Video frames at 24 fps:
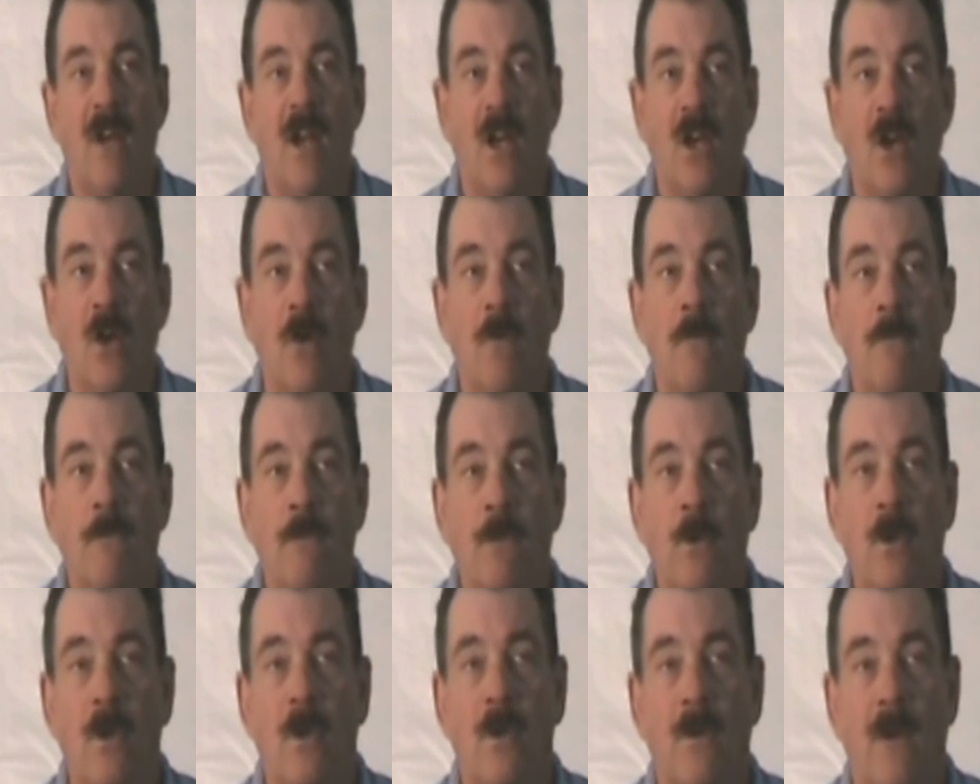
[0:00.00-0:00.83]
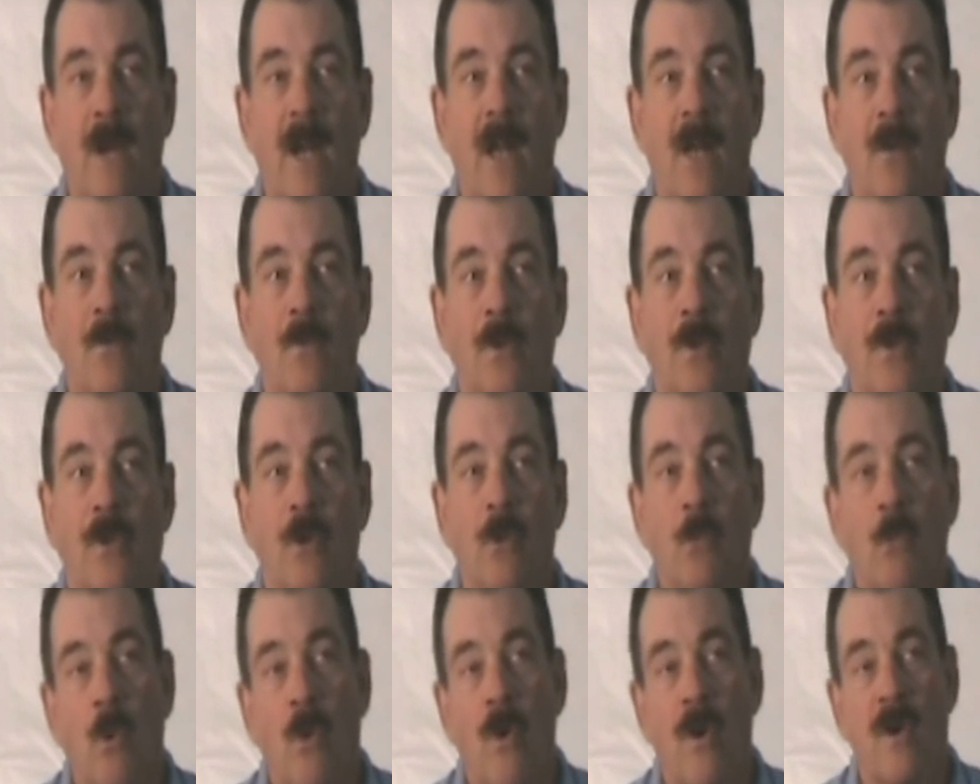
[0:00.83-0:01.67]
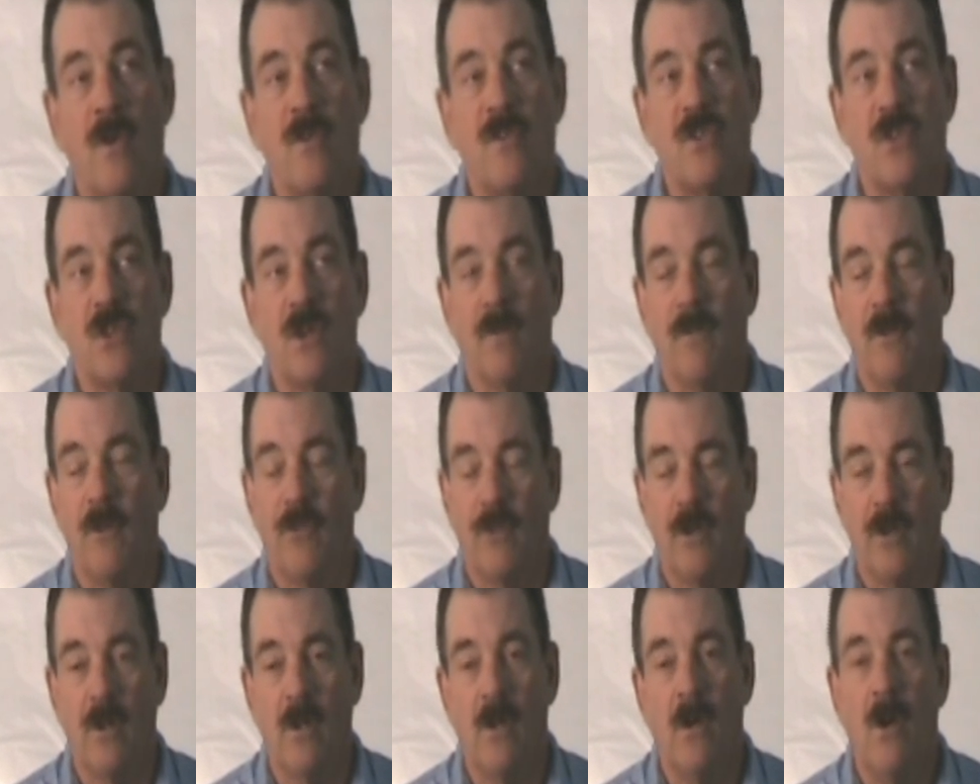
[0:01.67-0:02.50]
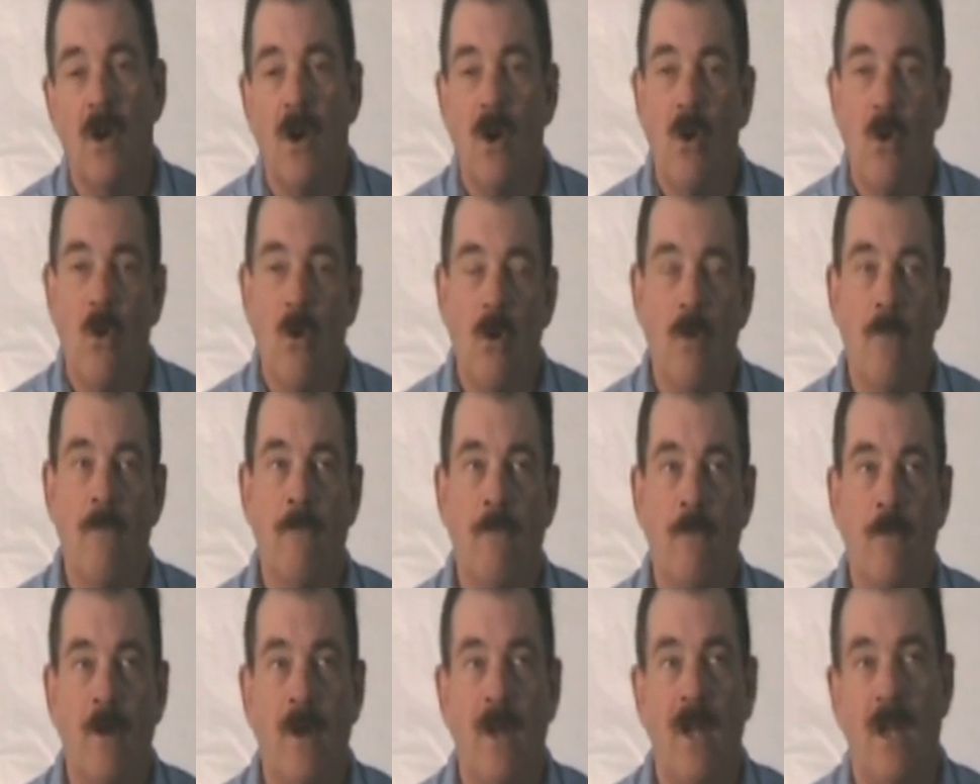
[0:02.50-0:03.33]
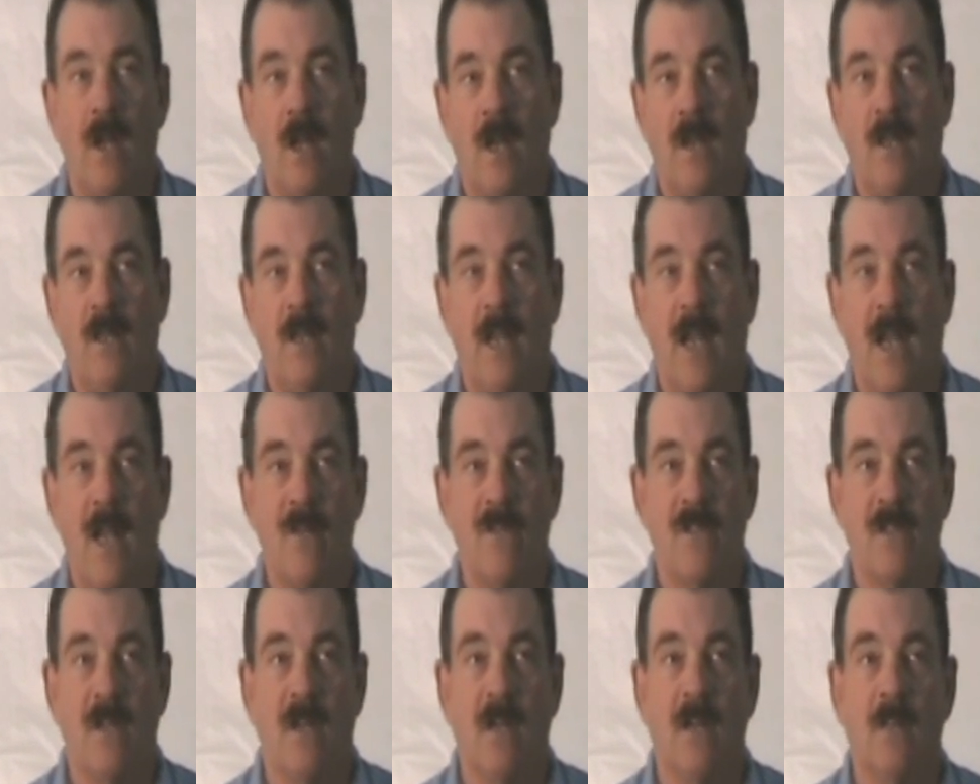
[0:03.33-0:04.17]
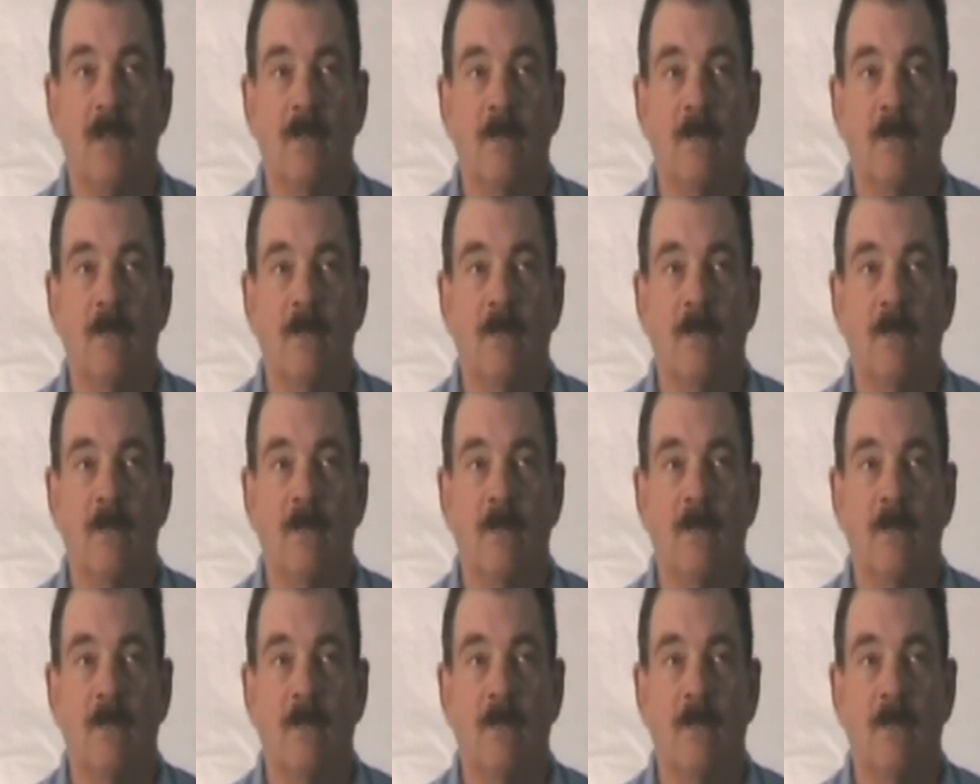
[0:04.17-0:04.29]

and go fool around with your mortgage servicer or free HUD counselor.